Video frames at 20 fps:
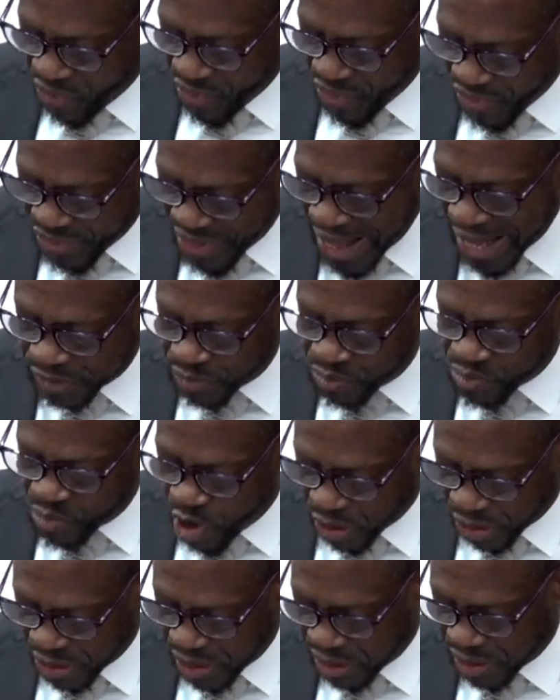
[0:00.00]
that
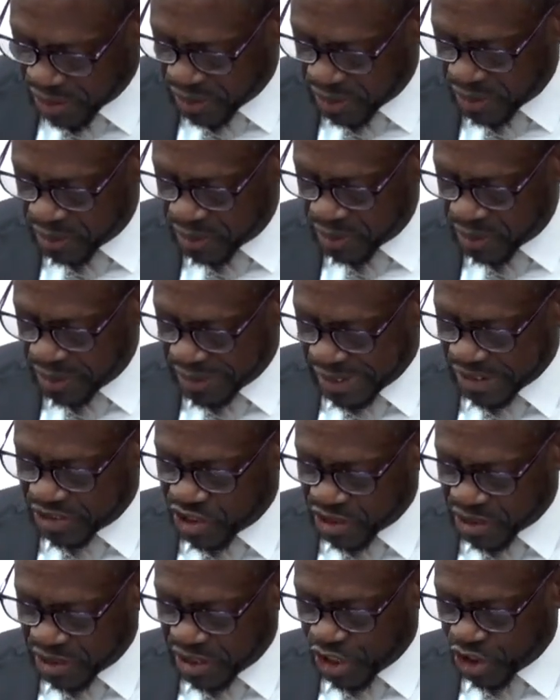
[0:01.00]
model
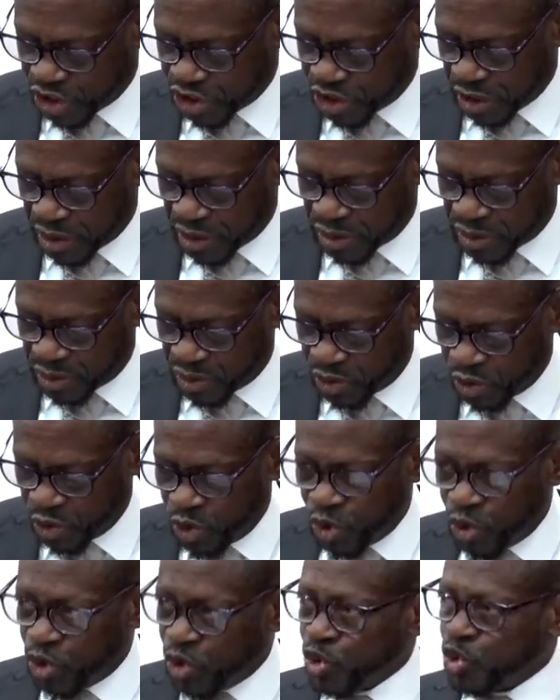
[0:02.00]
legislation
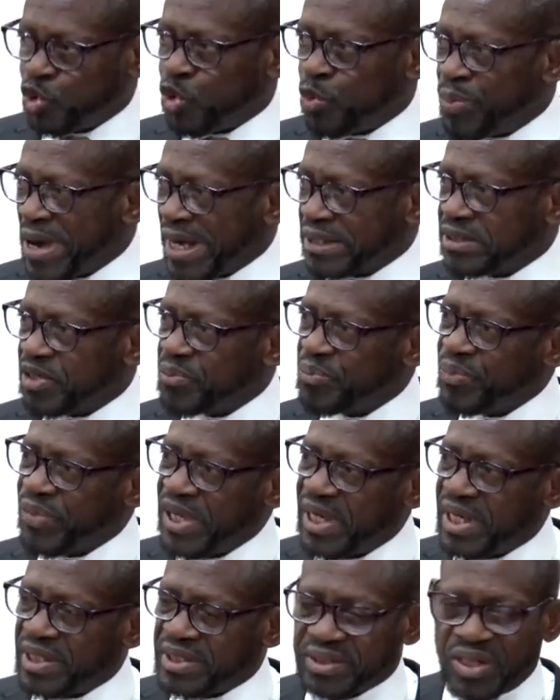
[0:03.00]
to better
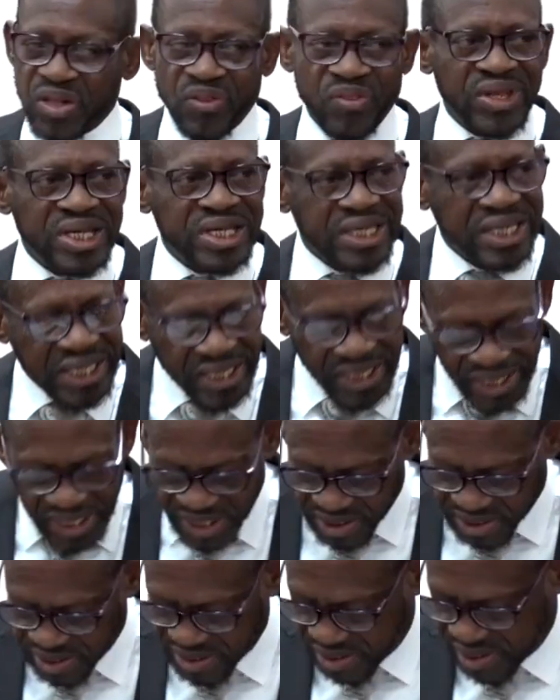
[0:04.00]
meet the
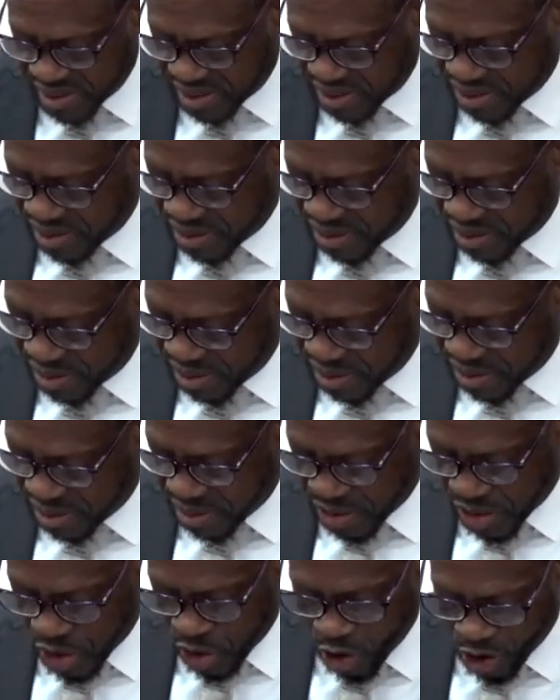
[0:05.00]
needs
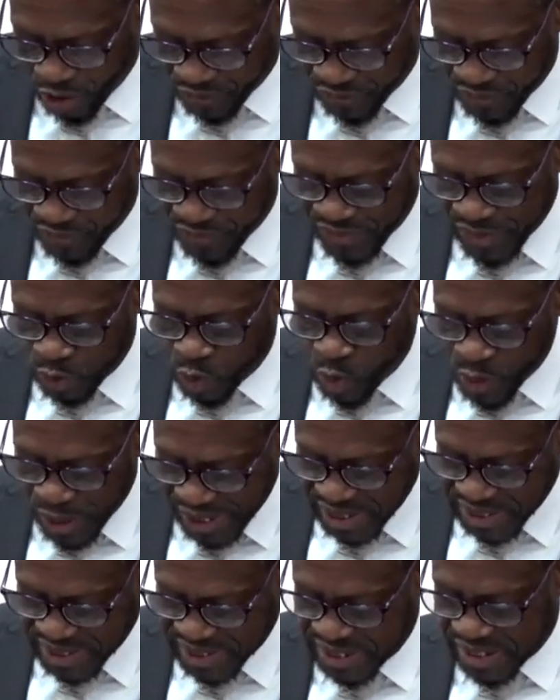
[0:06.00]
of the
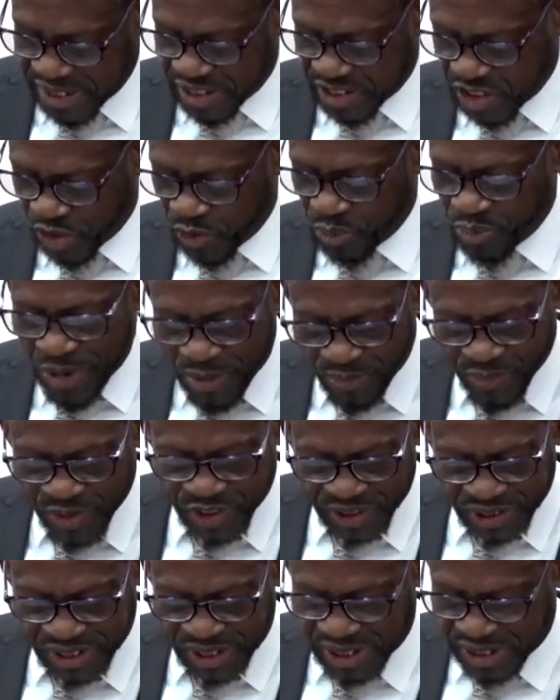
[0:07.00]
OECS member
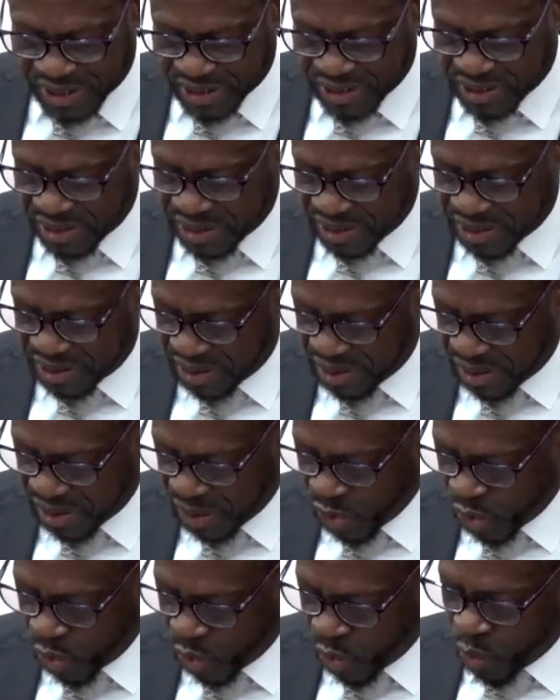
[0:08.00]
states
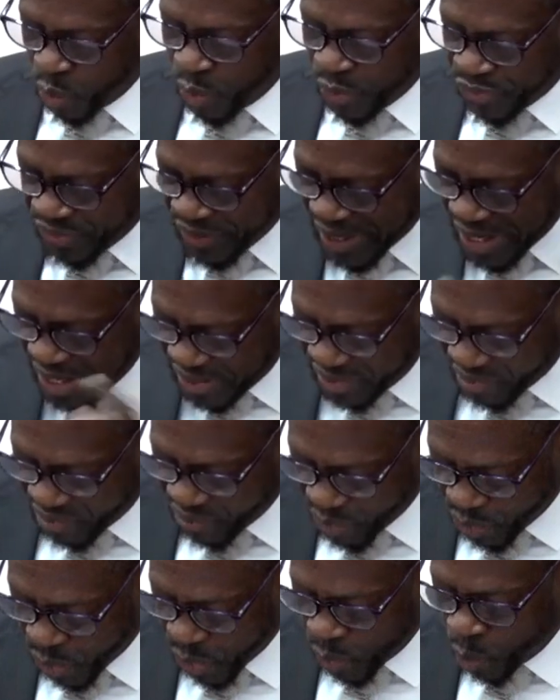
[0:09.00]

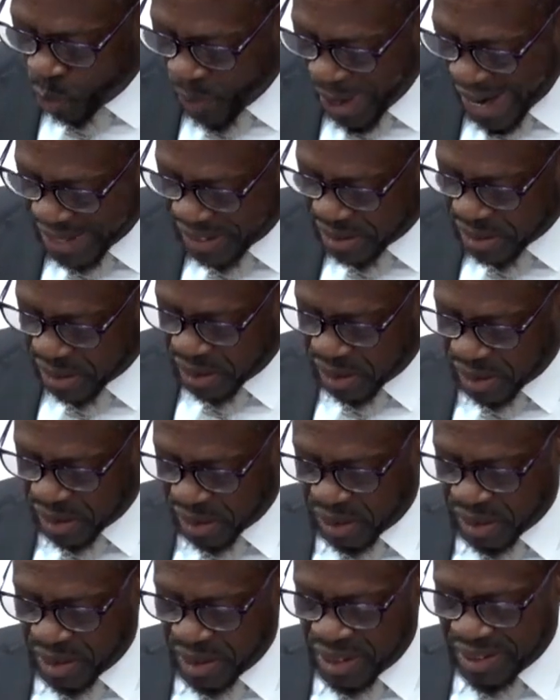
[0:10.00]
within the
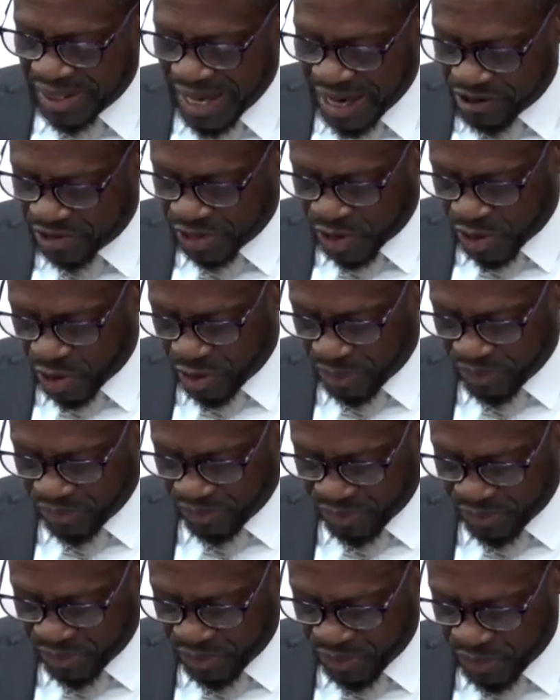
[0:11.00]
wider
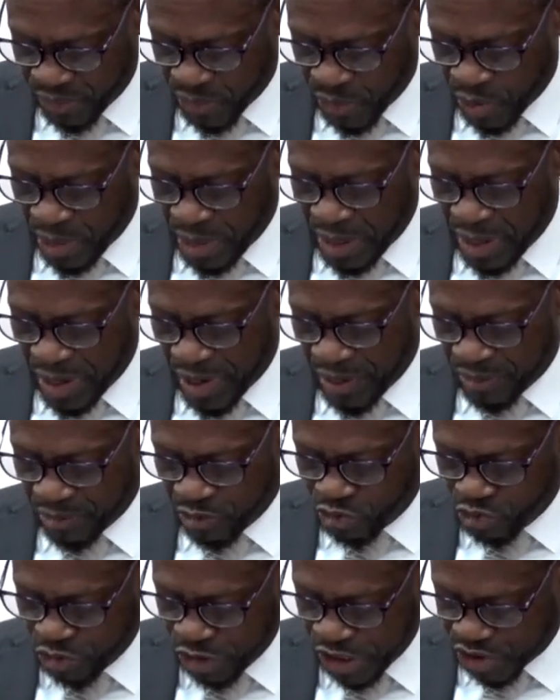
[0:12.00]
CARICOM
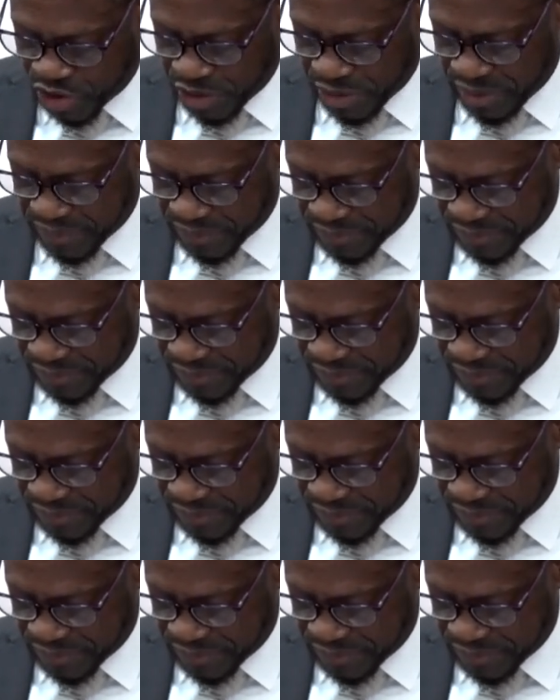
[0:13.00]
region.